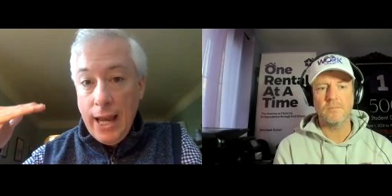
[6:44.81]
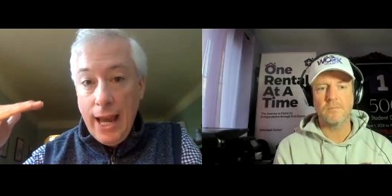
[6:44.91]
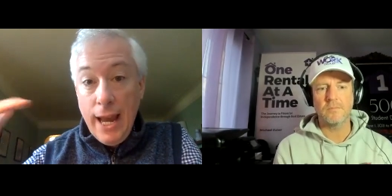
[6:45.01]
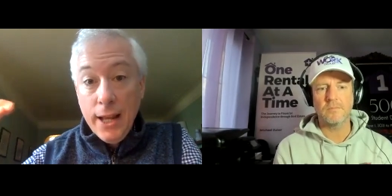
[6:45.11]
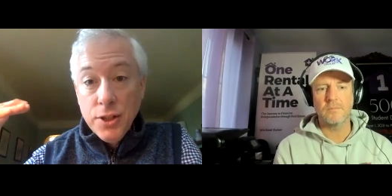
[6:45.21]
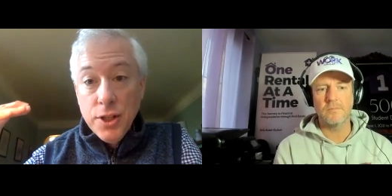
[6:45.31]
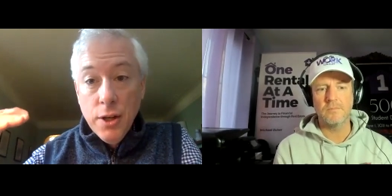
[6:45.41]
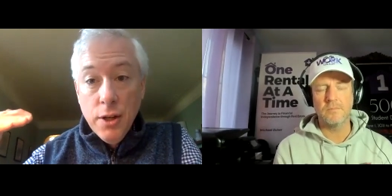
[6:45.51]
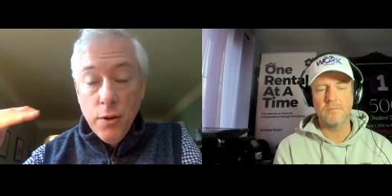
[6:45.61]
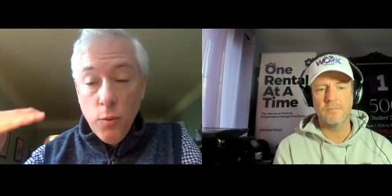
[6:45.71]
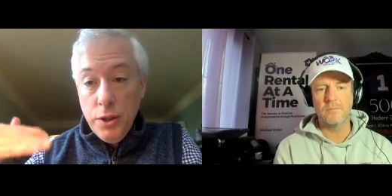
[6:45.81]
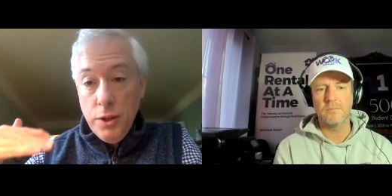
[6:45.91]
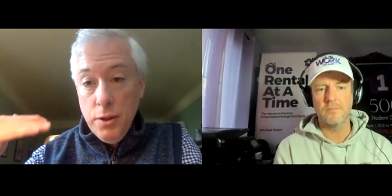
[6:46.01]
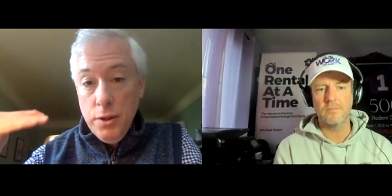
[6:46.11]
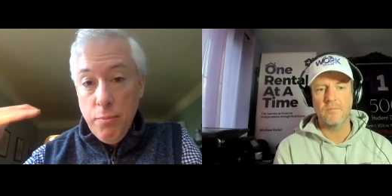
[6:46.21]
Speaker 1: And what
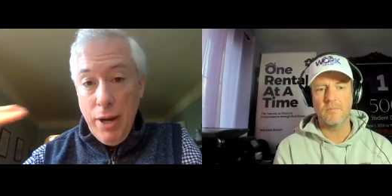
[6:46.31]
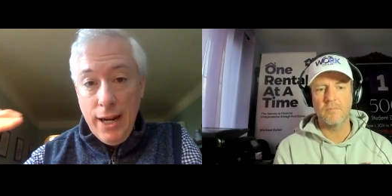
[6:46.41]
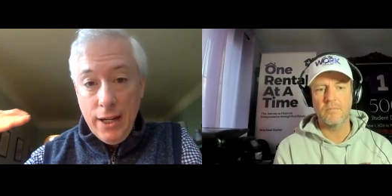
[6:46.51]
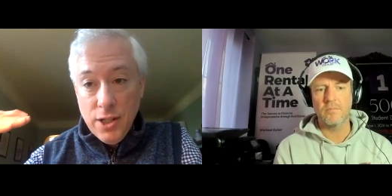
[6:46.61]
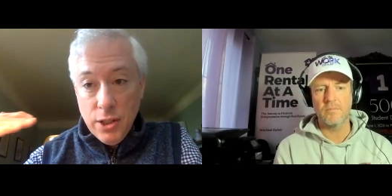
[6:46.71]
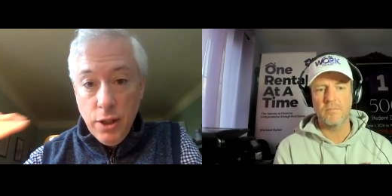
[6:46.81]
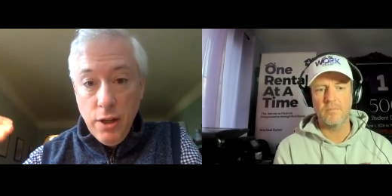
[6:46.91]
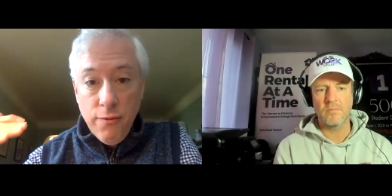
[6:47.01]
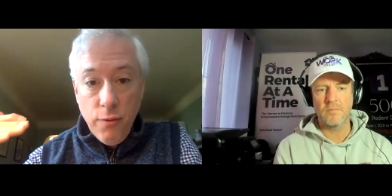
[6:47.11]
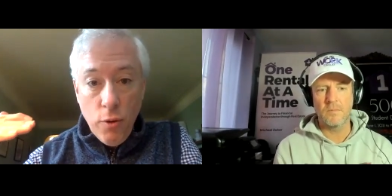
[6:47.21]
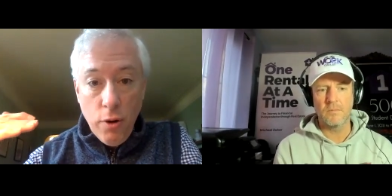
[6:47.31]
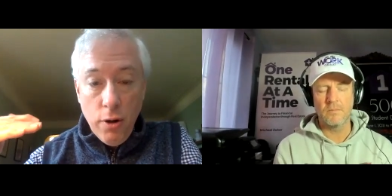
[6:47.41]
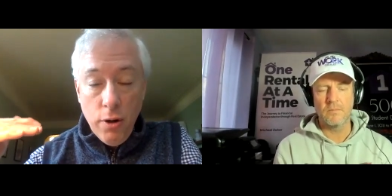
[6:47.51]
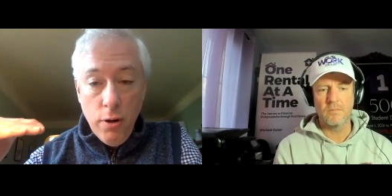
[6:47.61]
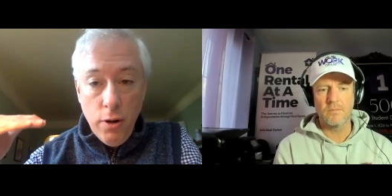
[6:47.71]
the bank is looking
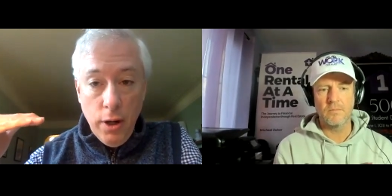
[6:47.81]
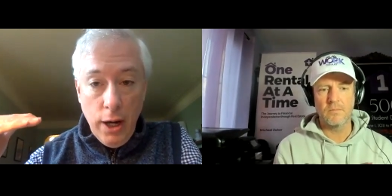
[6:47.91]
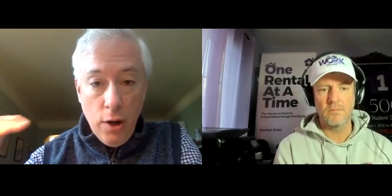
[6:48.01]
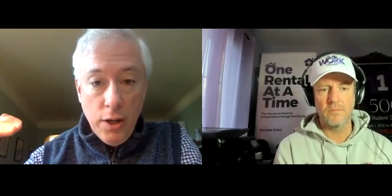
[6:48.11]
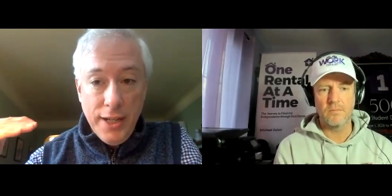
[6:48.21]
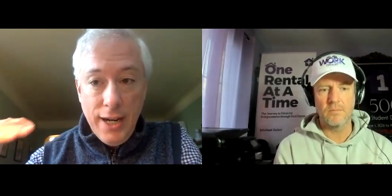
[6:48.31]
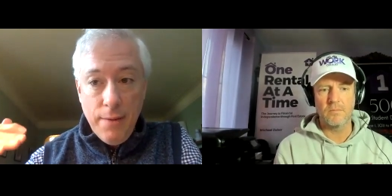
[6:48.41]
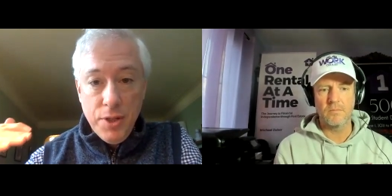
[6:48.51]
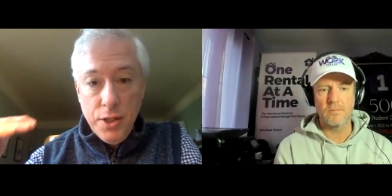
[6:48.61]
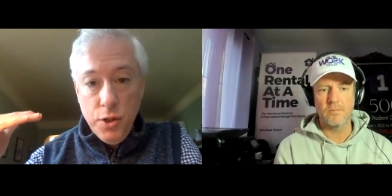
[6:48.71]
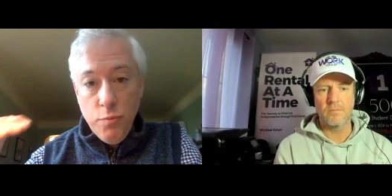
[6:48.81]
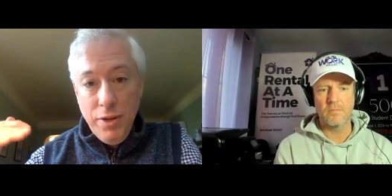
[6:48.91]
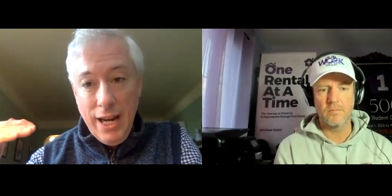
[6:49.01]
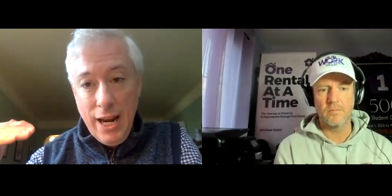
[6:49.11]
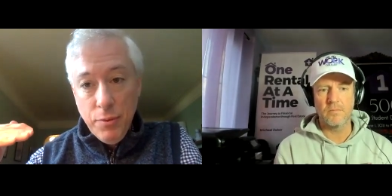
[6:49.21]
for at all times is you
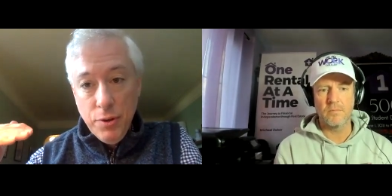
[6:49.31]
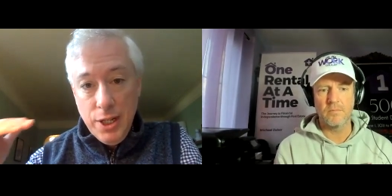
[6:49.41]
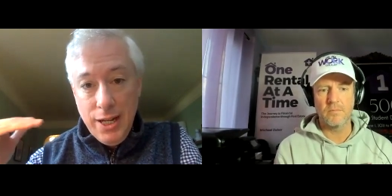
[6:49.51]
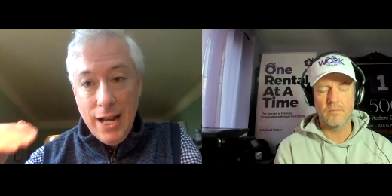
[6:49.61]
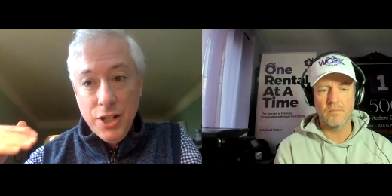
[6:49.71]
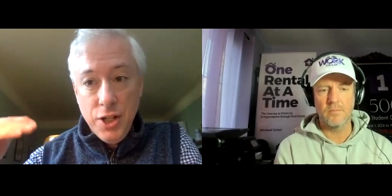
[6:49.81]
being able to not